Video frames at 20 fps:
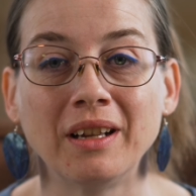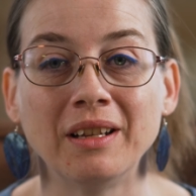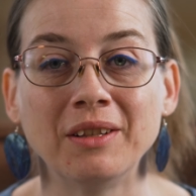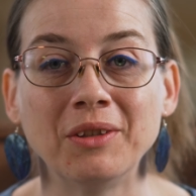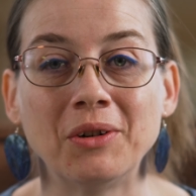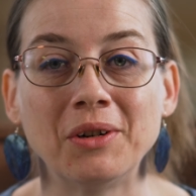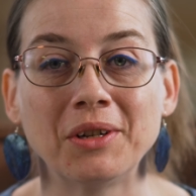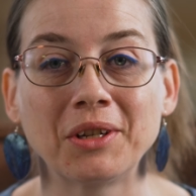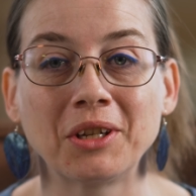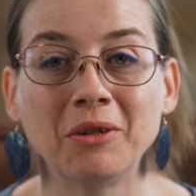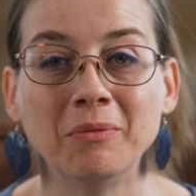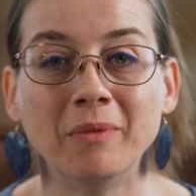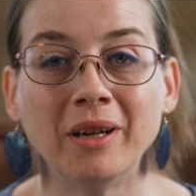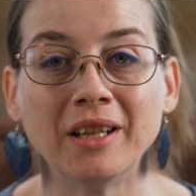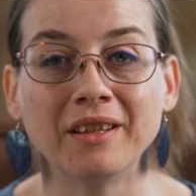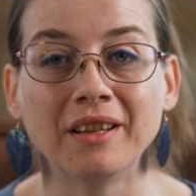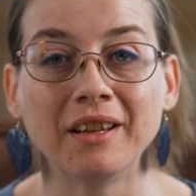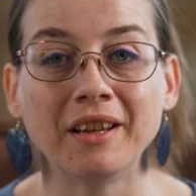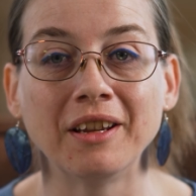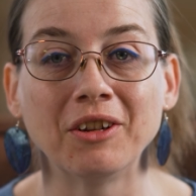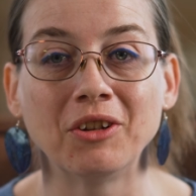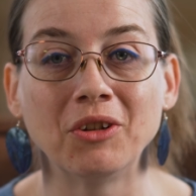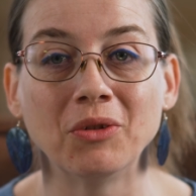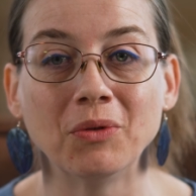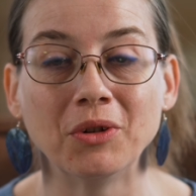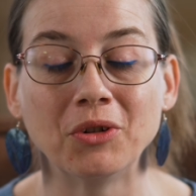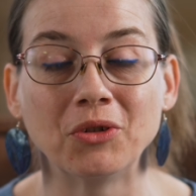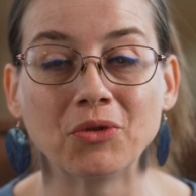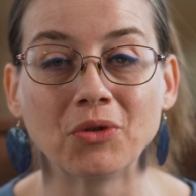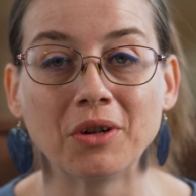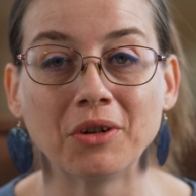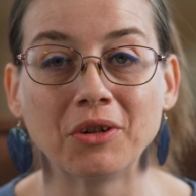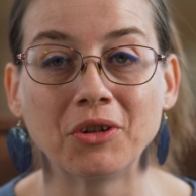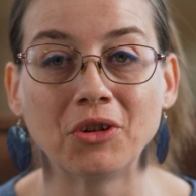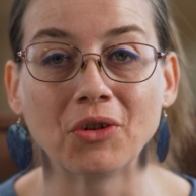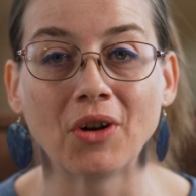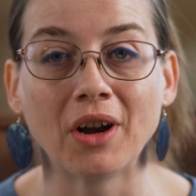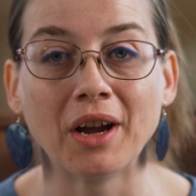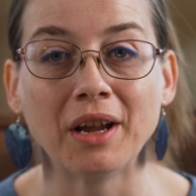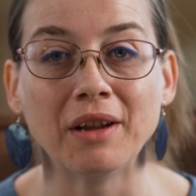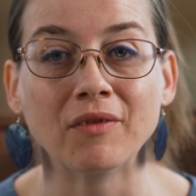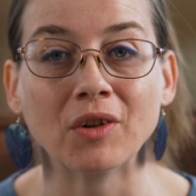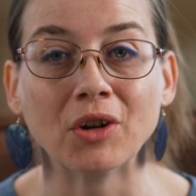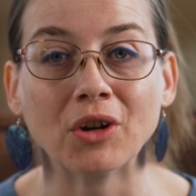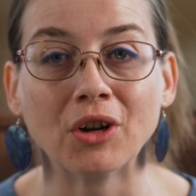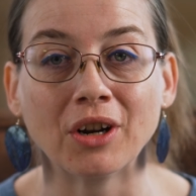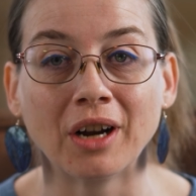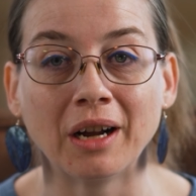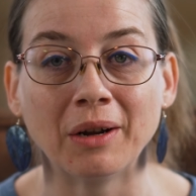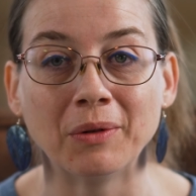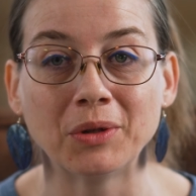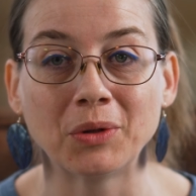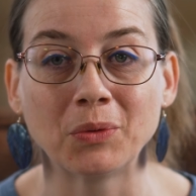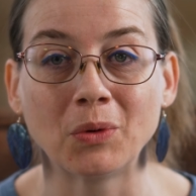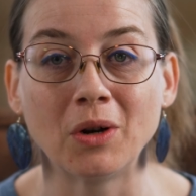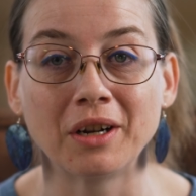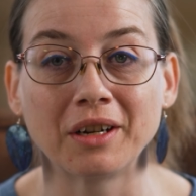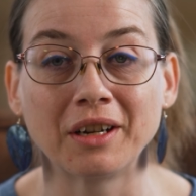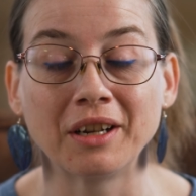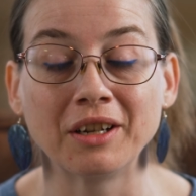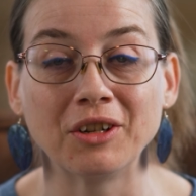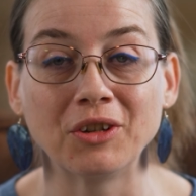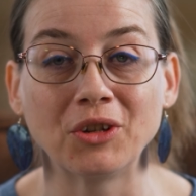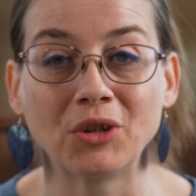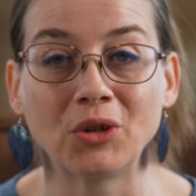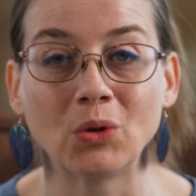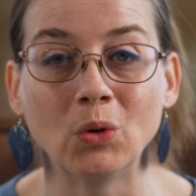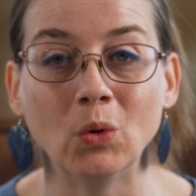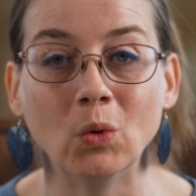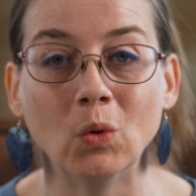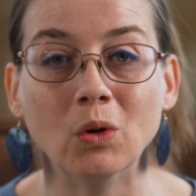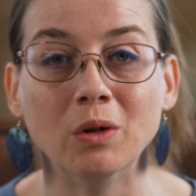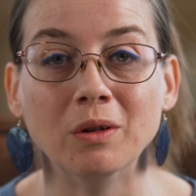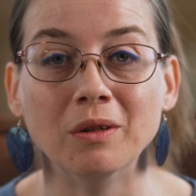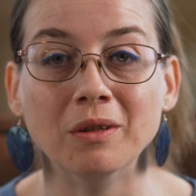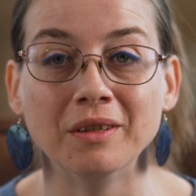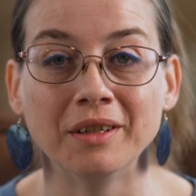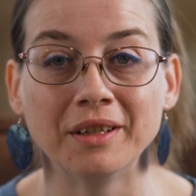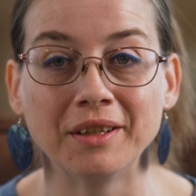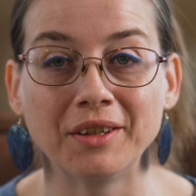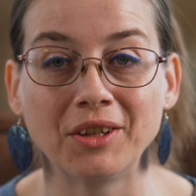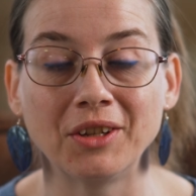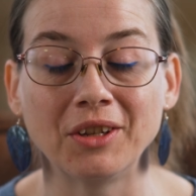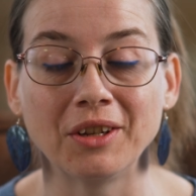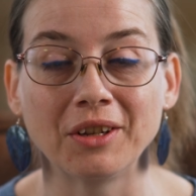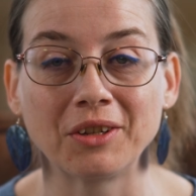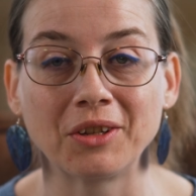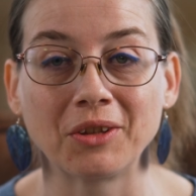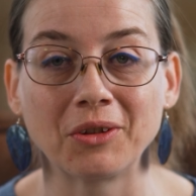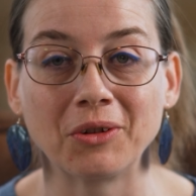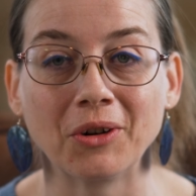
I lost my leg to a drunk driver. I was walking to school in 6th